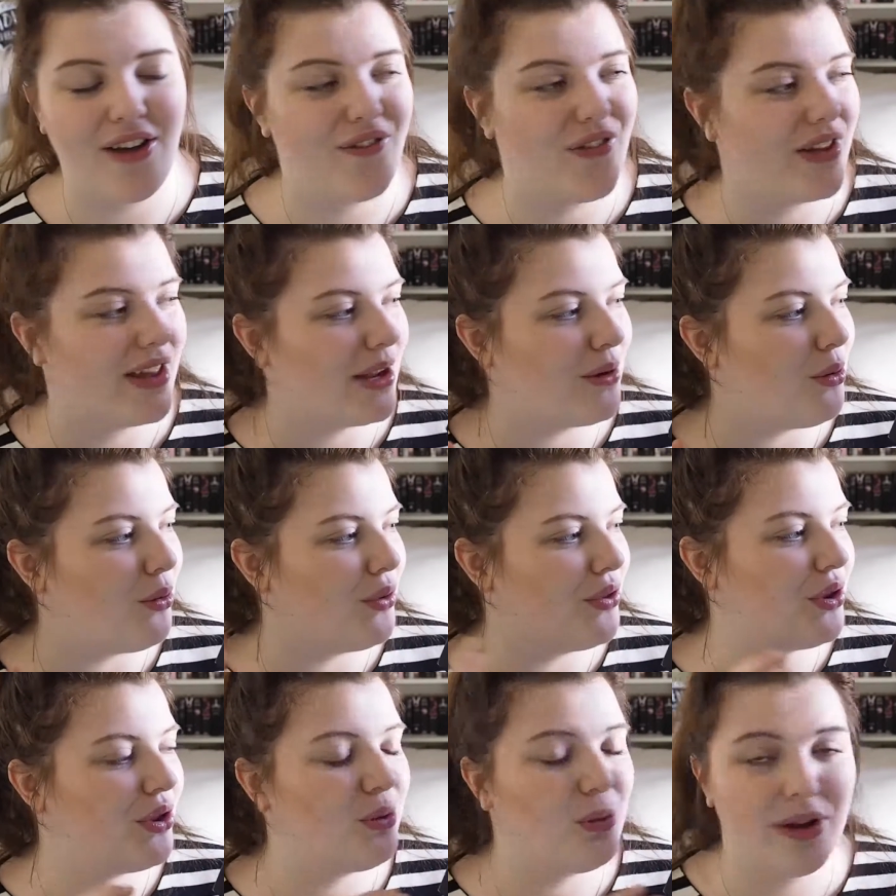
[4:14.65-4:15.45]
I feel like
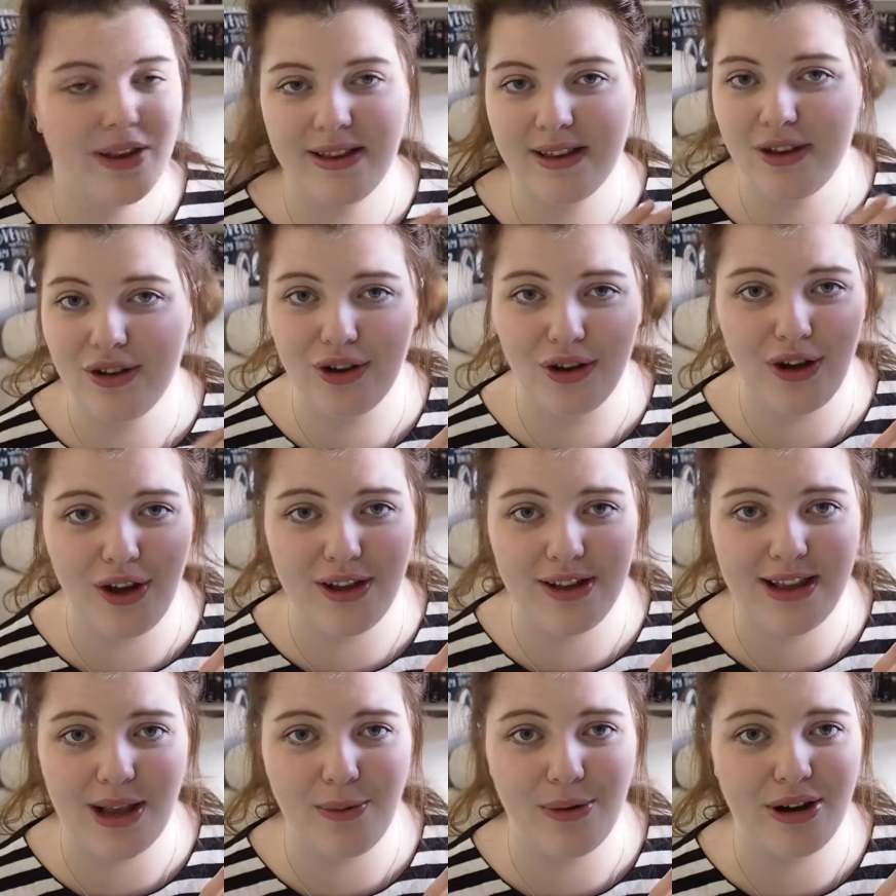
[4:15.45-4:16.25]
all the twists and
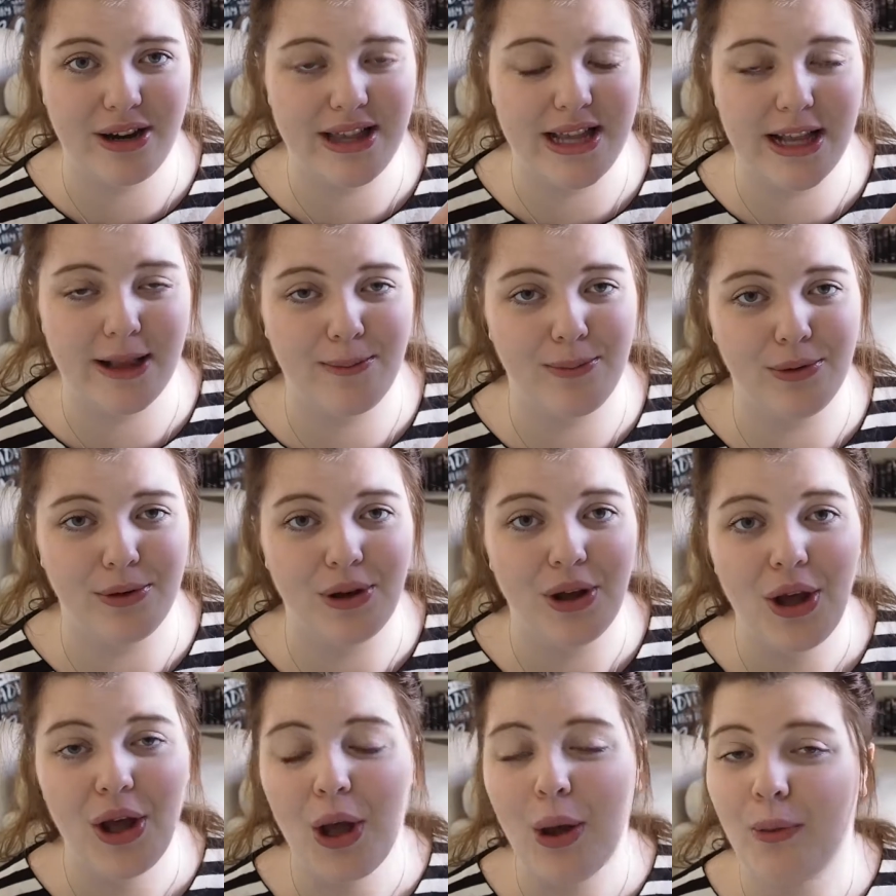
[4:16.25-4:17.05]
turns that were in this
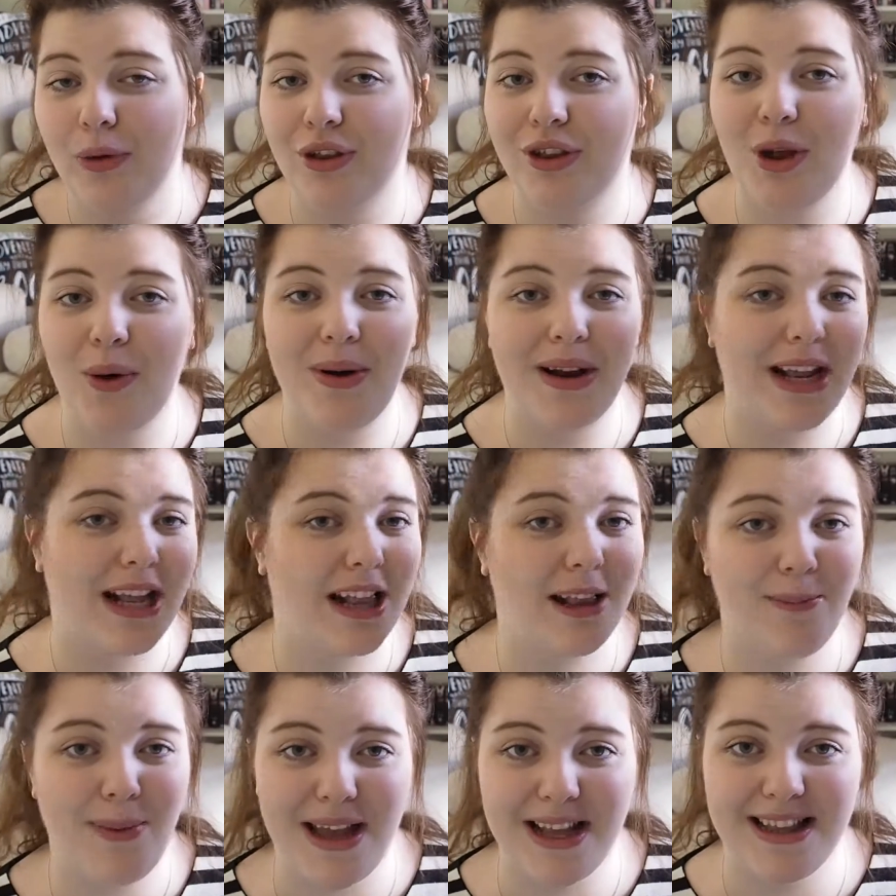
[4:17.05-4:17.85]
book were so
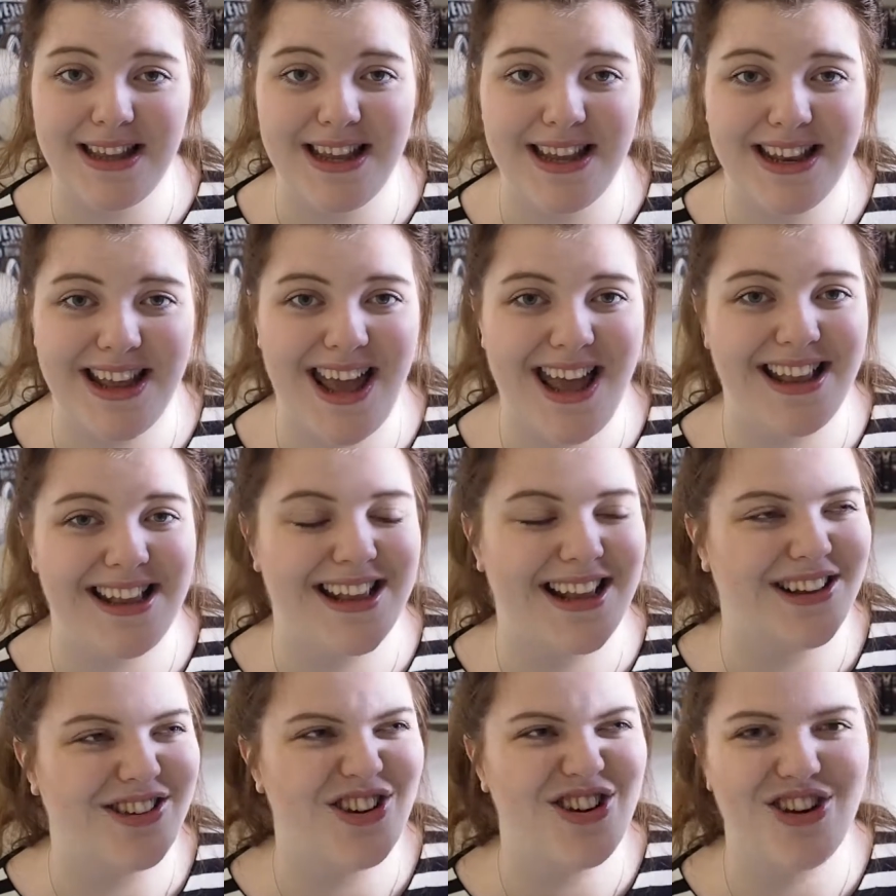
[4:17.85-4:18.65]
unexpected
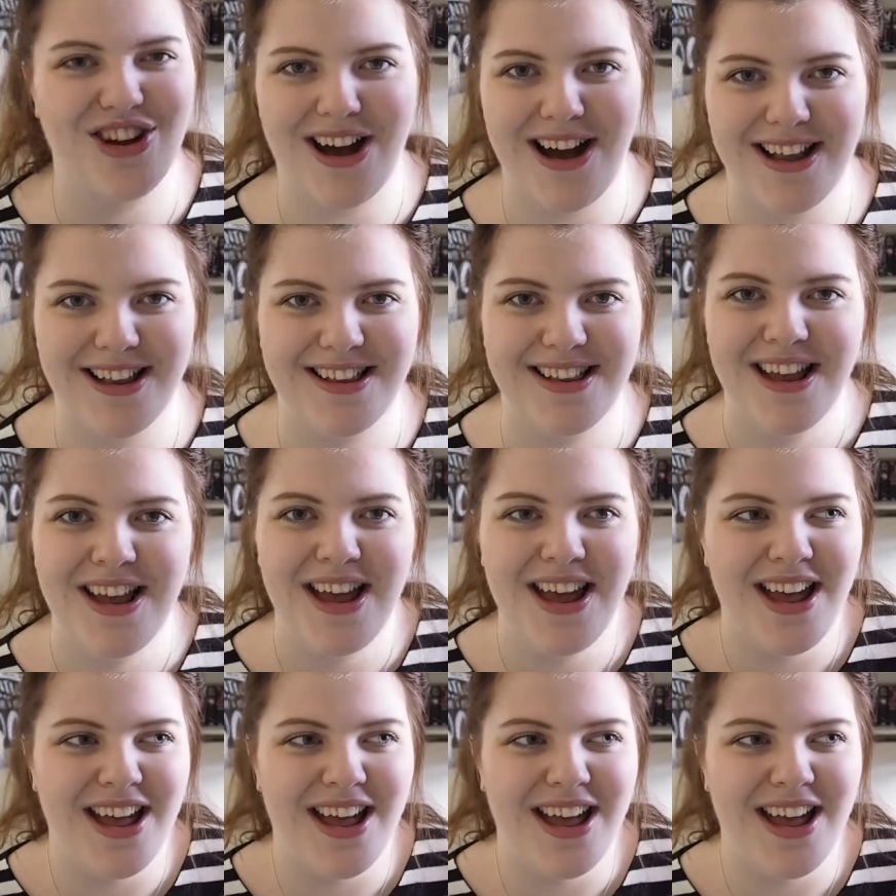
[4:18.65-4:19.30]
and such a nice